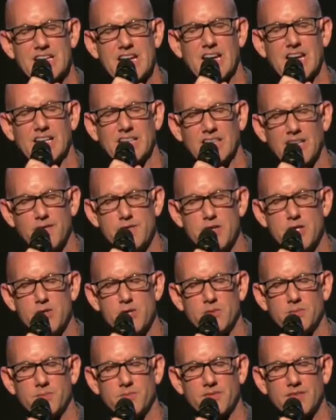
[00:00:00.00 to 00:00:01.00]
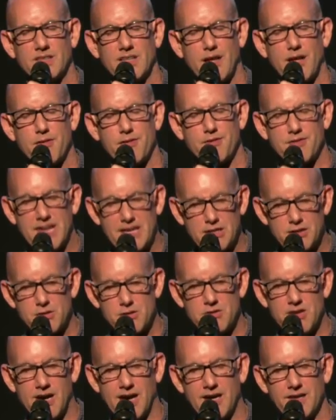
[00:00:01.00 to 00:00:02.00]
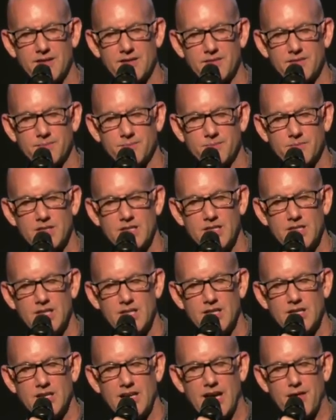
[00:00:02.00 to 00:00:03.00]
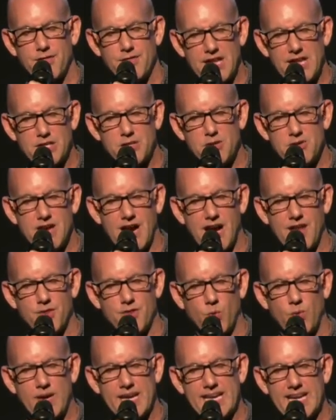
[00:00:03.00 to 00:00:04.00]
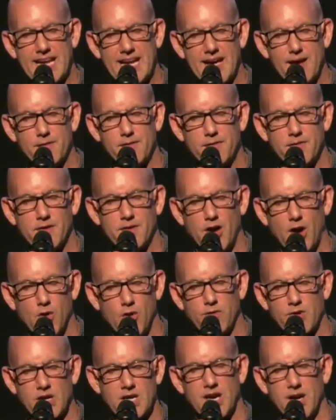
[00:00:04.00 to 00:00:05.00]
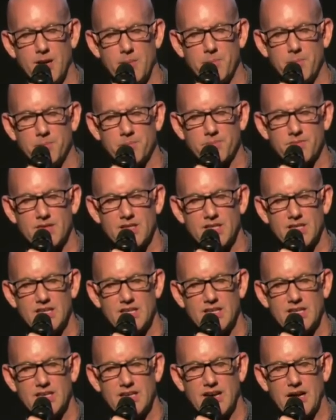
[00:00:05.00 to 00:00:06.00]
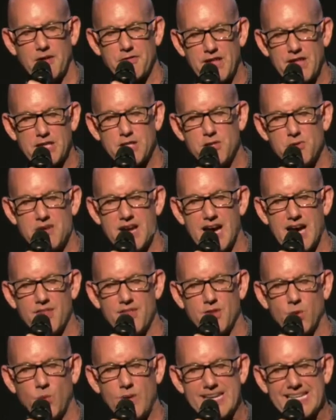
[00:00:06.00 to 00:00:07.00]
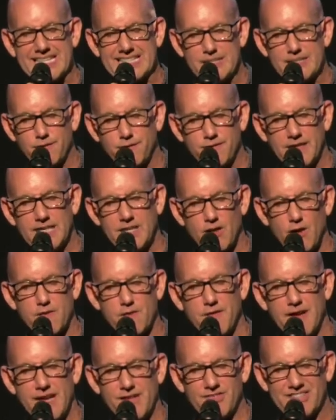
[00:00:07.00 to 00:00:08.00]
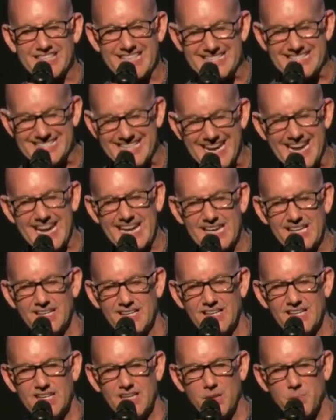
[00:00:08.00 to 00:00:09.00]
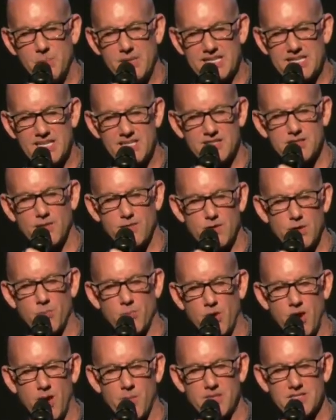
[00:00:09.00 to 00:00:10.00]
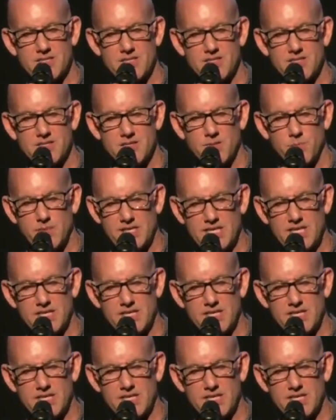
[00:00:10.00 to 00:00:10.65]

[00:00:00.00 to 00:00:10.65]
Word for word: God, I love you. I thank you, God. I thank you, God, that we have overcome. I thank you, God, that we can defend our faith today because of your promises,